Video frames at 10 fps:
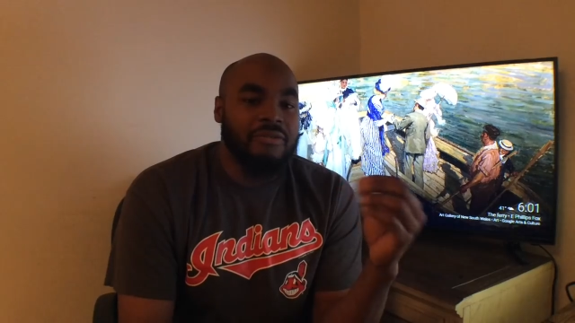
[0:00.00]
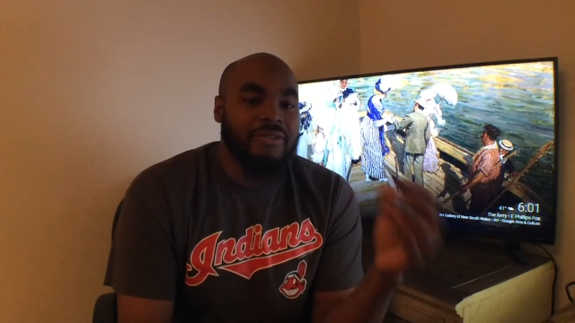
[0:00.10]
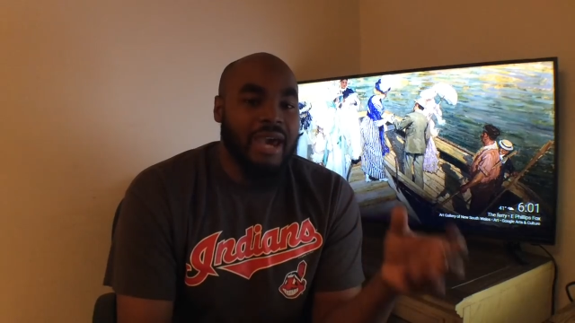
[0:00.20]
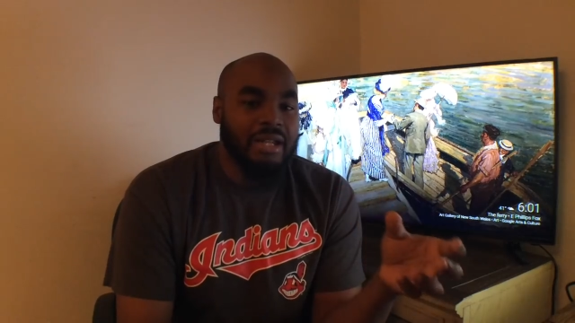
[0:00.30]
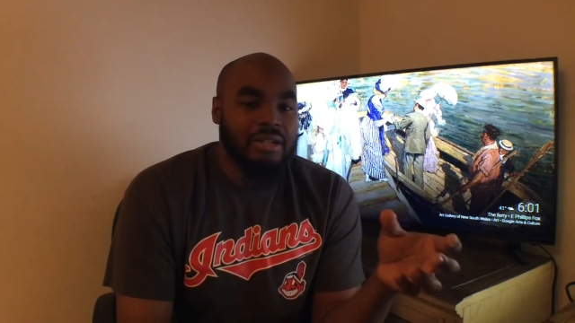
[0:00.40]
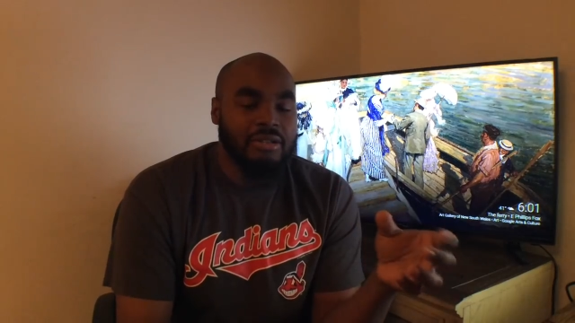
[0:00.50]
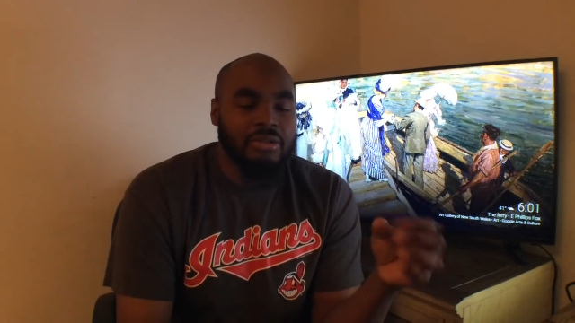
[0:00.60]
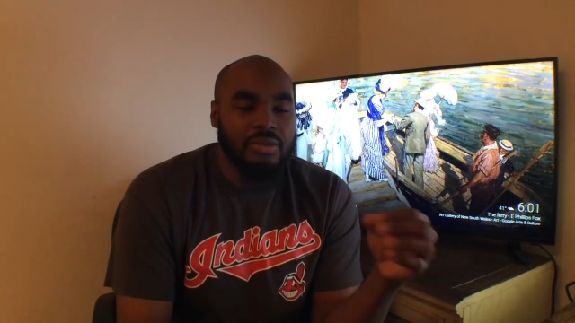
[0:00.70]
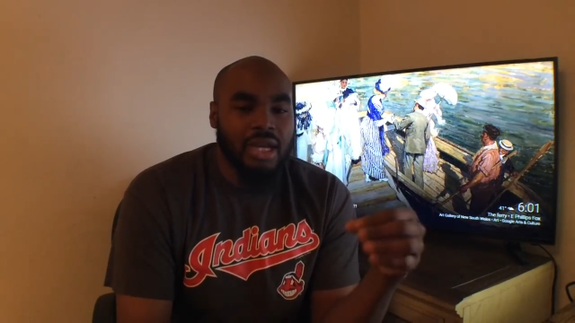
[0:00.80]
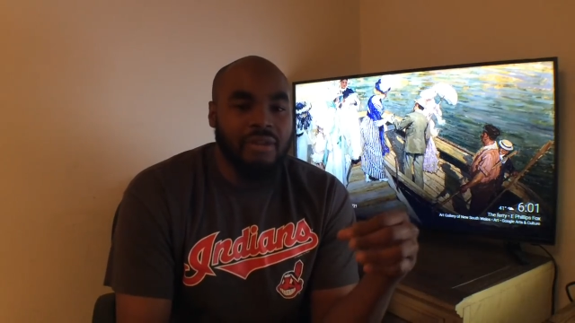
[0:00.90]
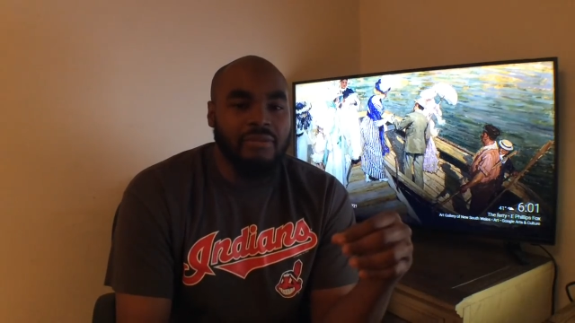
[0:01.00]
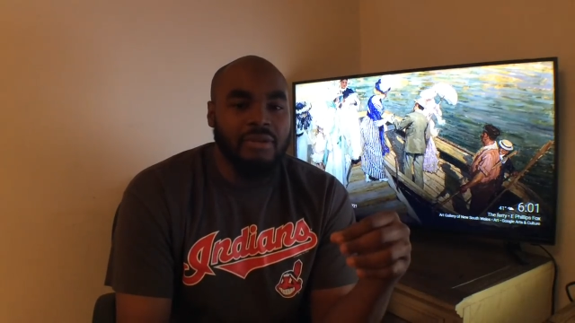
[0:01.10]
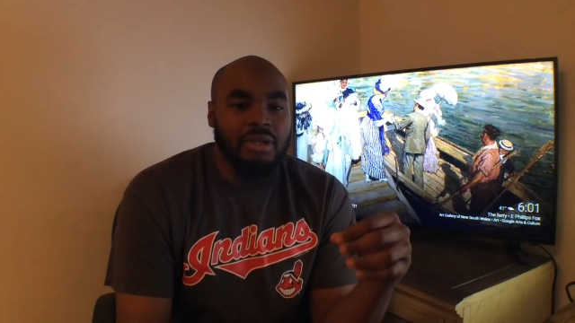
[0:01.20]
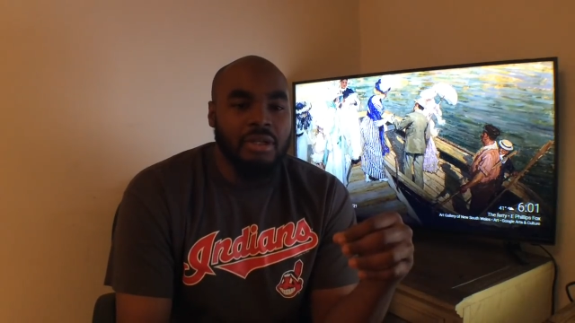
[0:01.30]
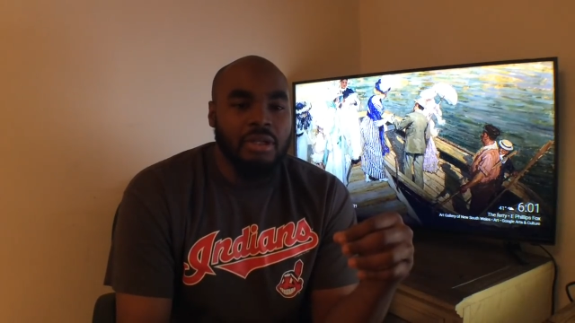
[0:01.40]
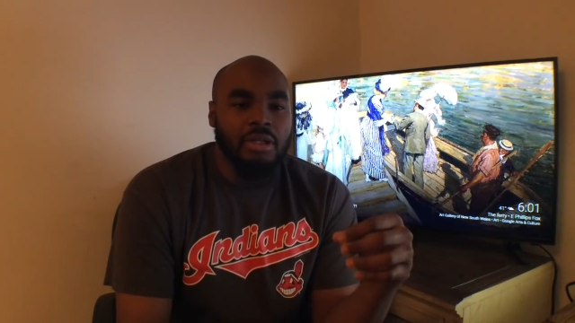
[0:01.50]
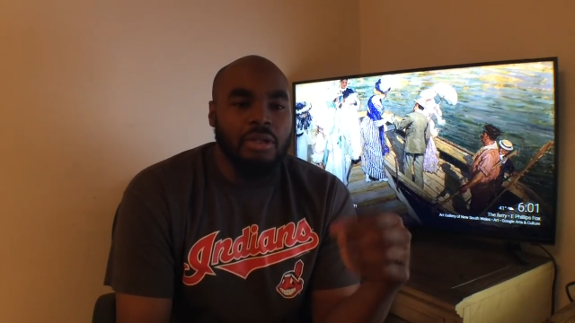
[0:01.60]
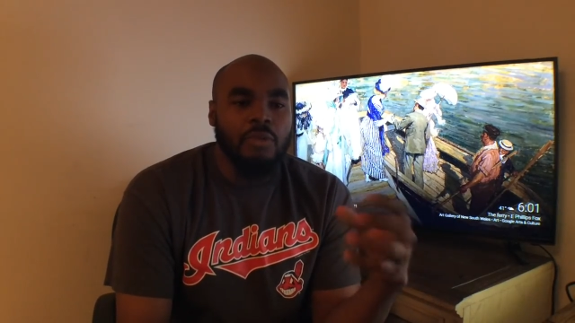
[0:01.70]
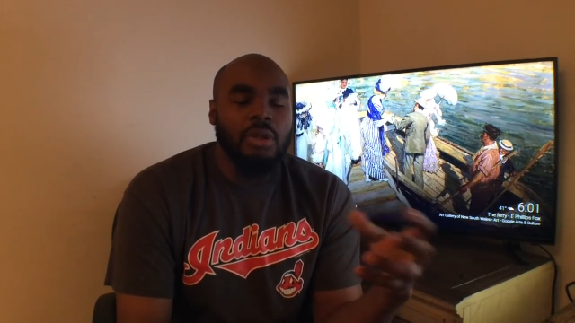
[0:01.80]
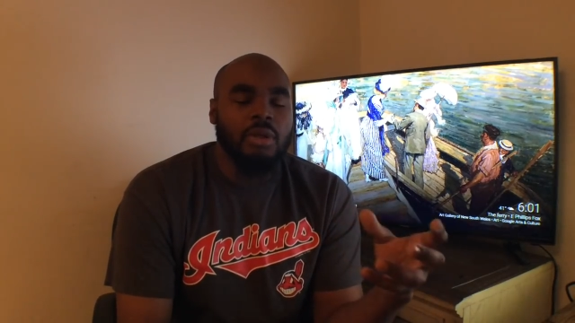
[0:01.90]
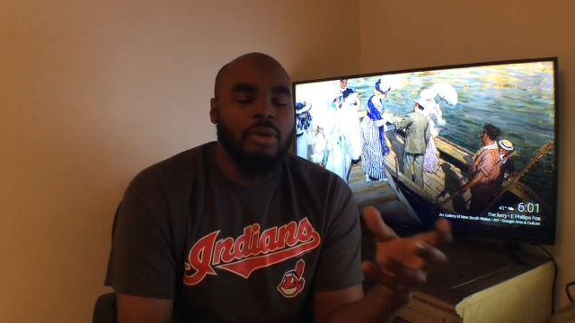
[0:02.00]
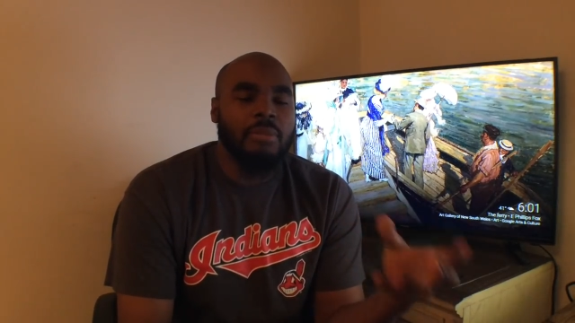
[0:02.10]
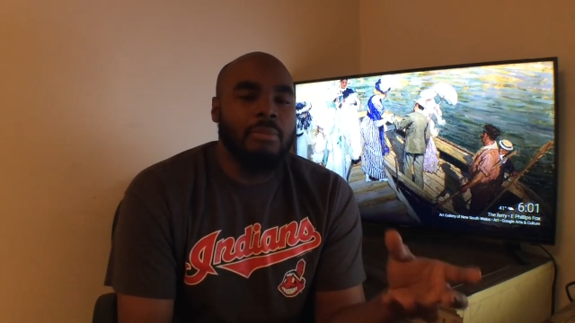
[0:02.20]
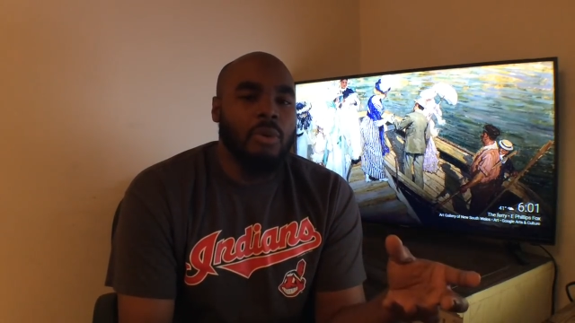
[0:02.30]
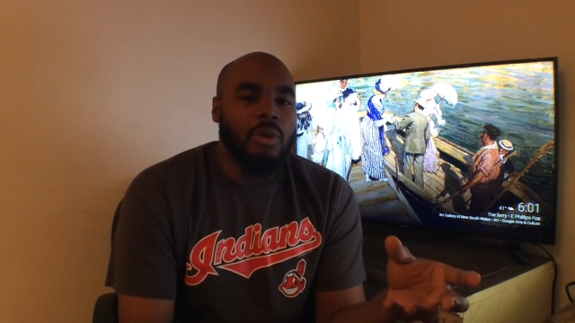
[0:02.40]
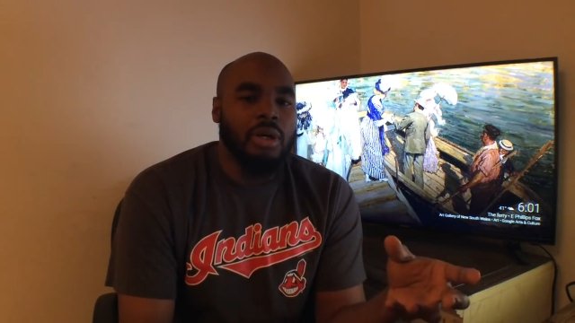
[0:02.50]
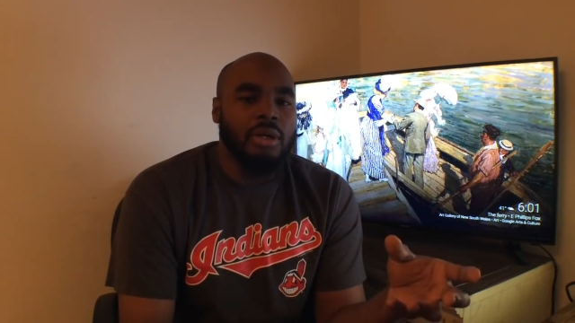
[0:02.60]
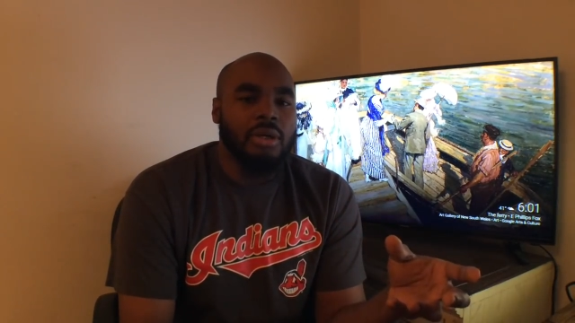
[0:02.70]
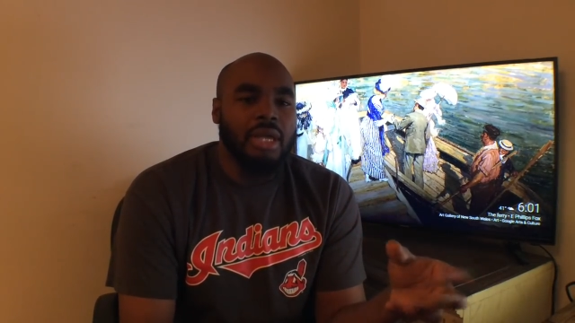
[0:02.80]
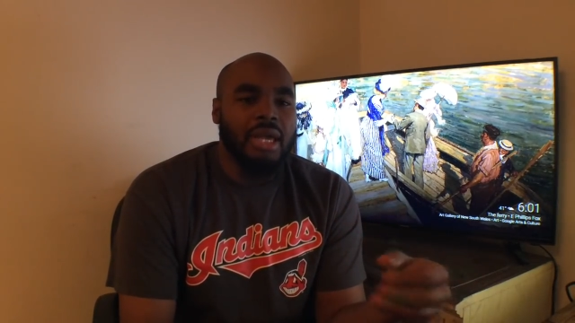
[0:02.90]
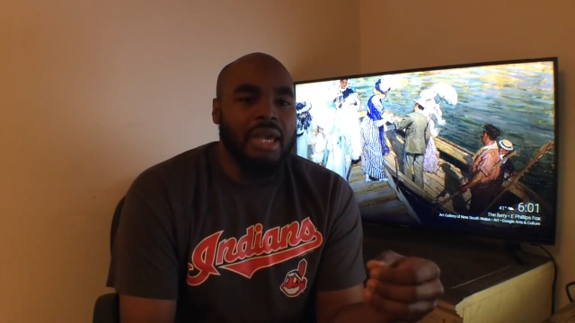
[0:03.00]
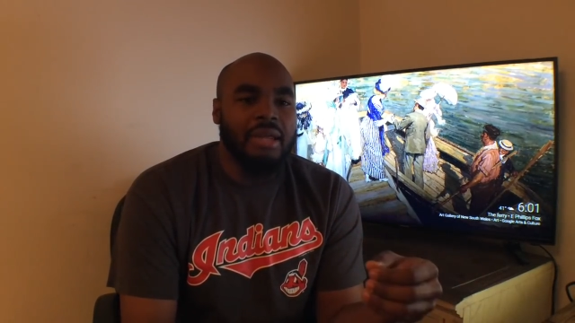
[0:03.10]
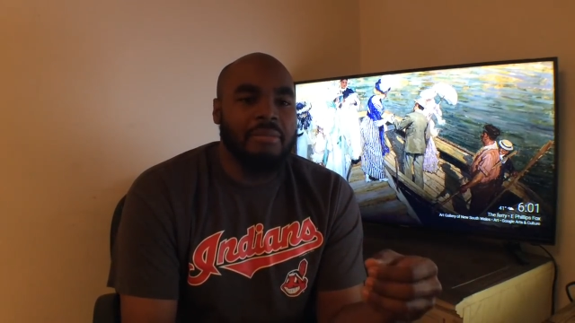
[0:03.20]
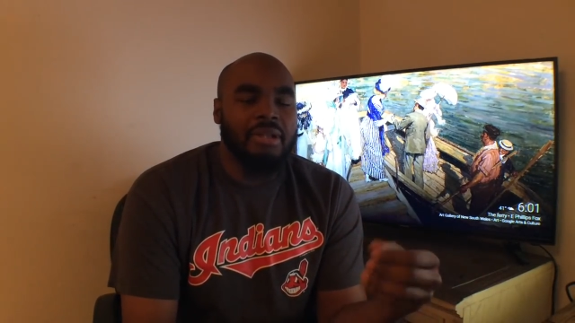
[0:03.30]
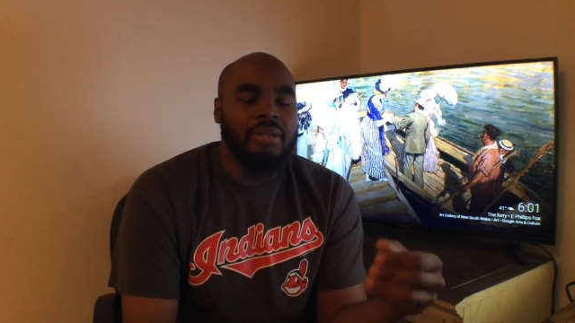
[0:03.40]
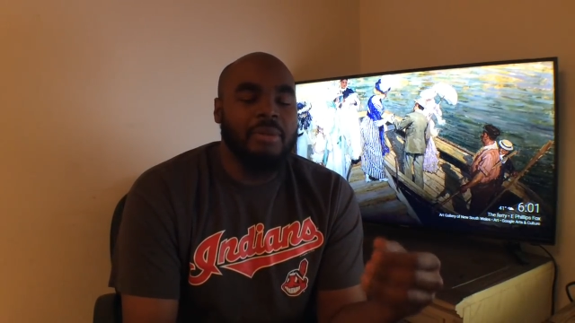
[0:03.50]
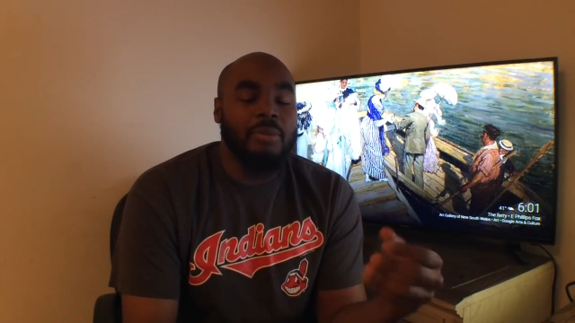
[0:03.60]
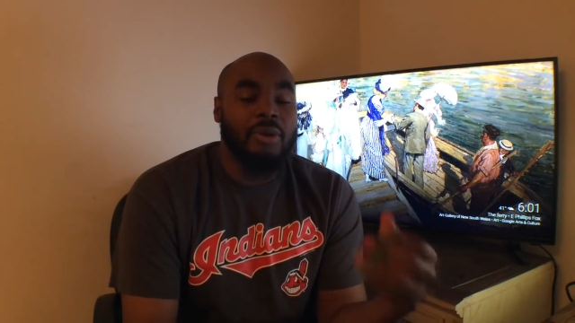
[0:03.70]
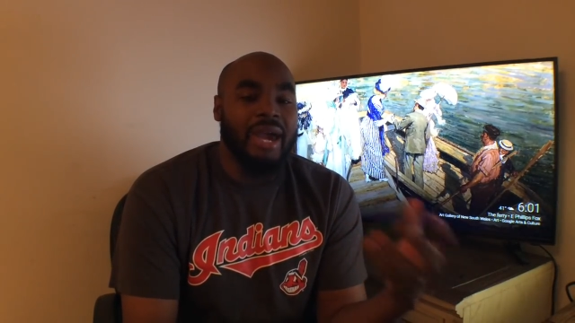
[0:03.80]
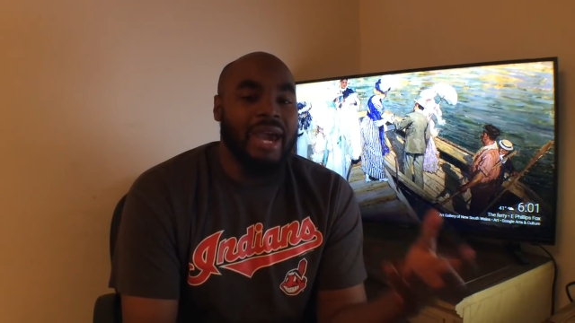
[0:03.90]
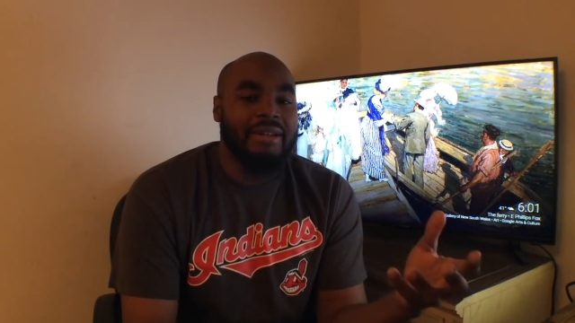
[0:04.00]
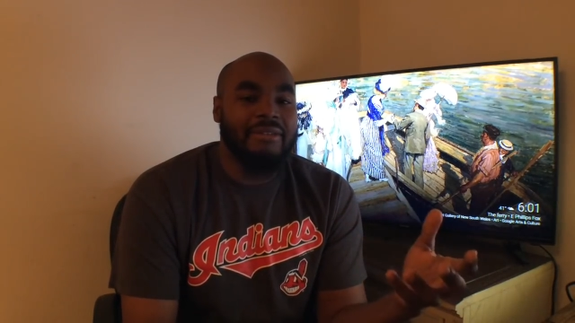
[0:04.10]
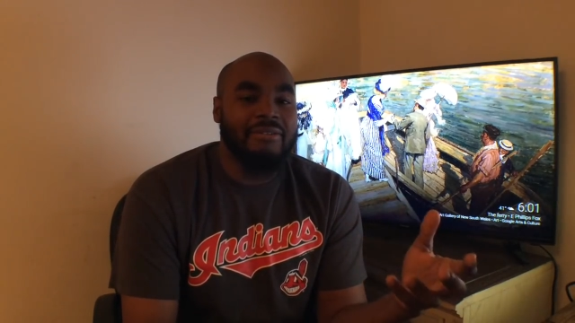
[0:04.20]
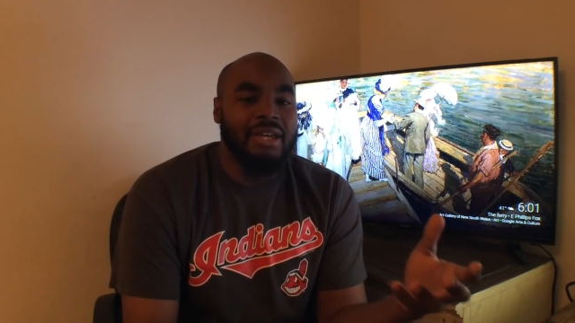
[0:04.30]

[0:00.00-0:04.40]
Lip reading: factor to kind of do a little bit more and be a little bit more active.